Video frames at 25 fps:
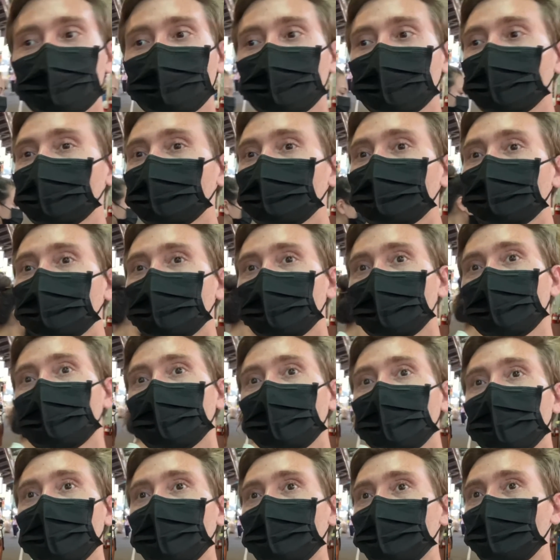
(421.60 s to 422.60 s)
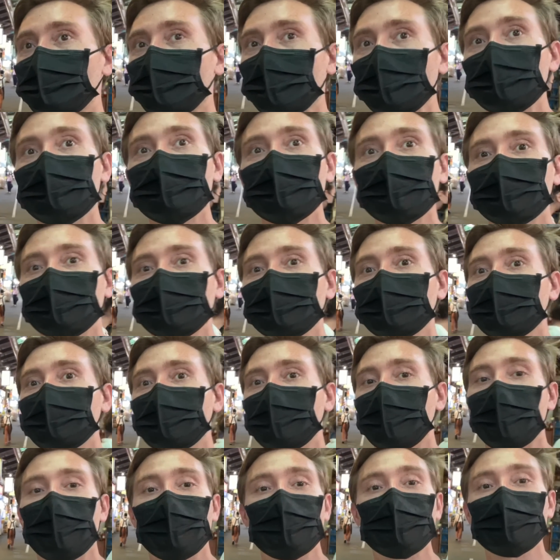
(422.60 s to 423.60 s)
where you can get
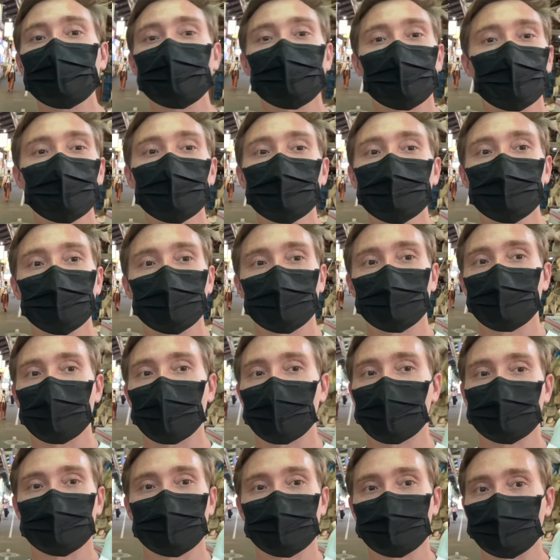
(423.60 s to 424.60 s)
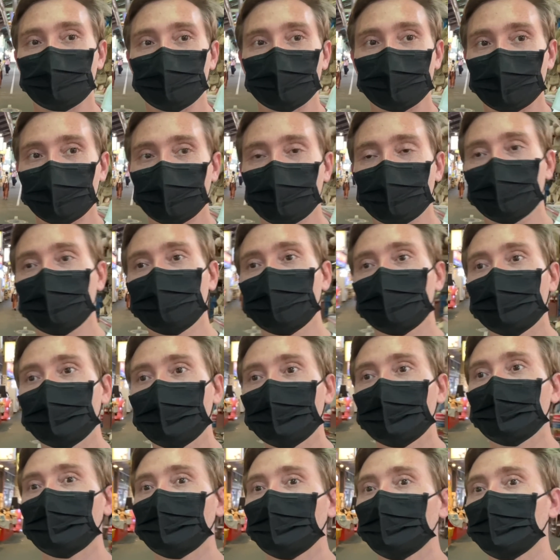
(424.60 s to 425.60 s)
basically anything you could possibly need.
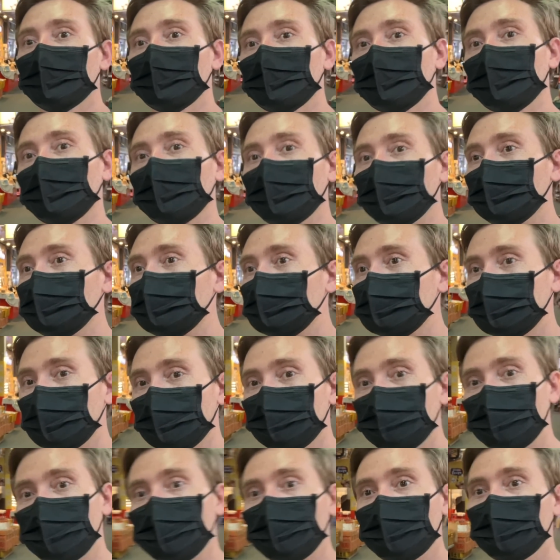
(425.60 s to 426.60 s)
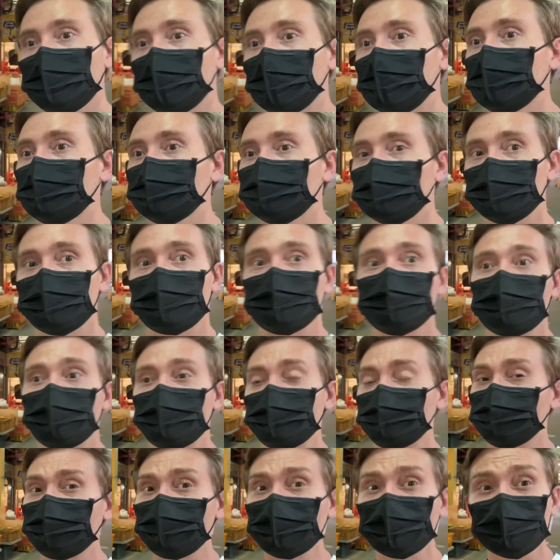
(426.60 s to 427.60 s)
I mean, stuff for your house, stuff to
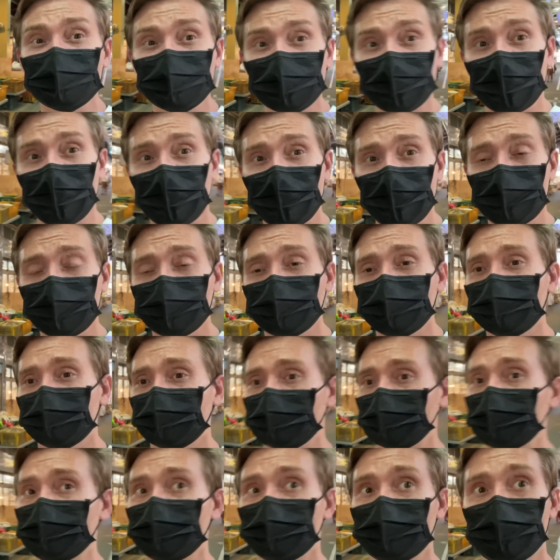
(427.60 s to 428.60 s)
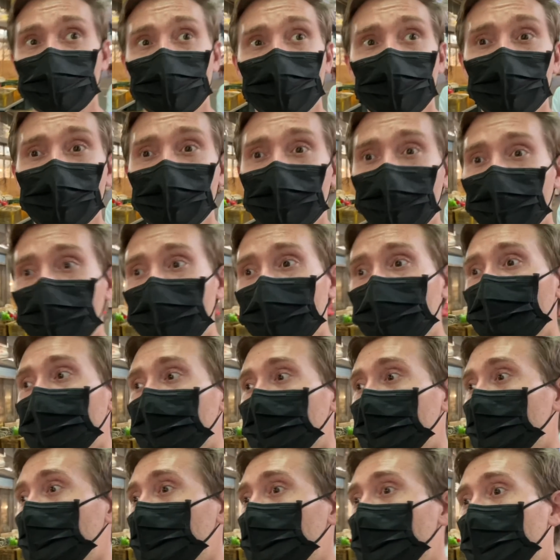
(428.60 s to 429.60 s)
build a house, your car,
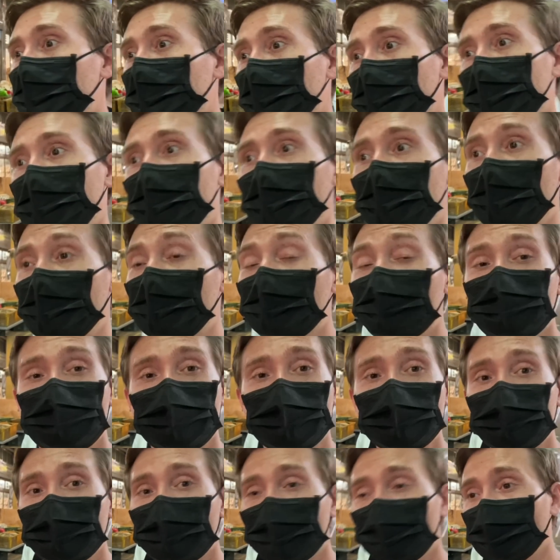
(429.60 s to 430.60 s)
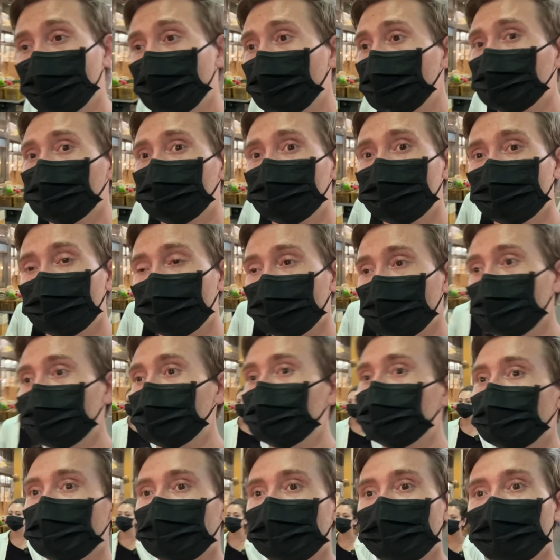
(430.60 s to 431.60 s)
outfits, clothes,
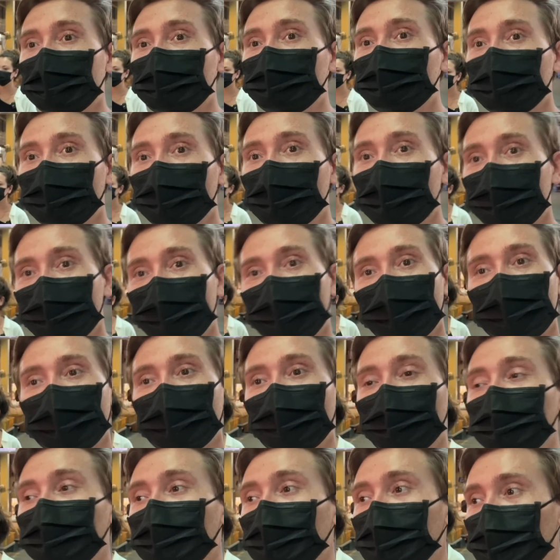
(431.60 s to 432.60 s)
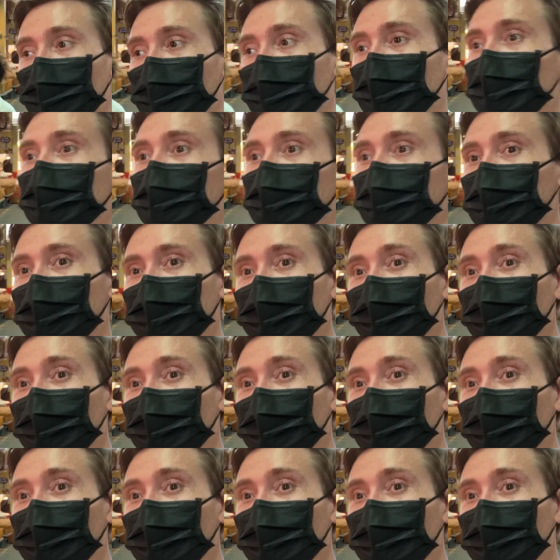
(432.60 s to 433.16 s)
food, just absolutely everything in one place. The